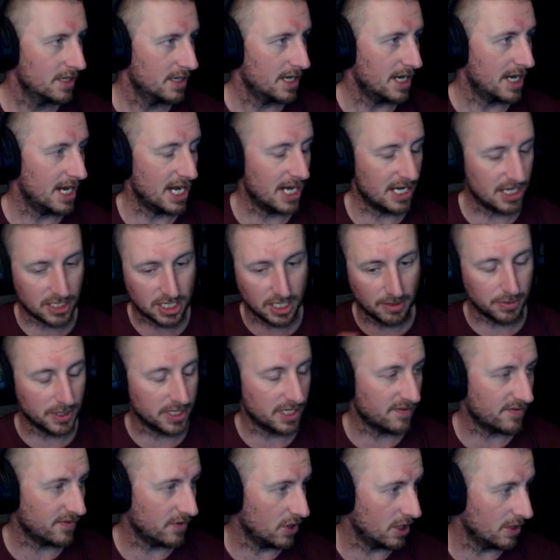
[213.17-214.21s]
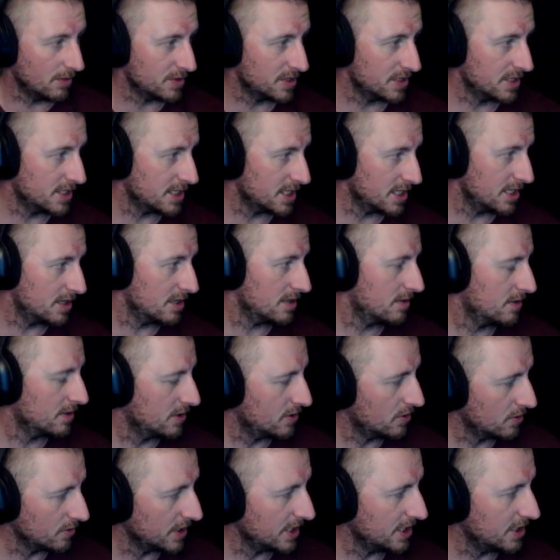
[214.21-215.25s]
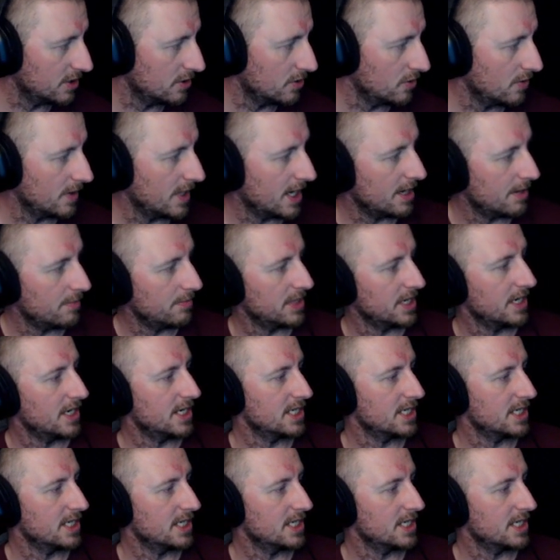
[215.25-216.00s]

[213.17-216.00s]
A couple of different options there. Don't need to do that, but it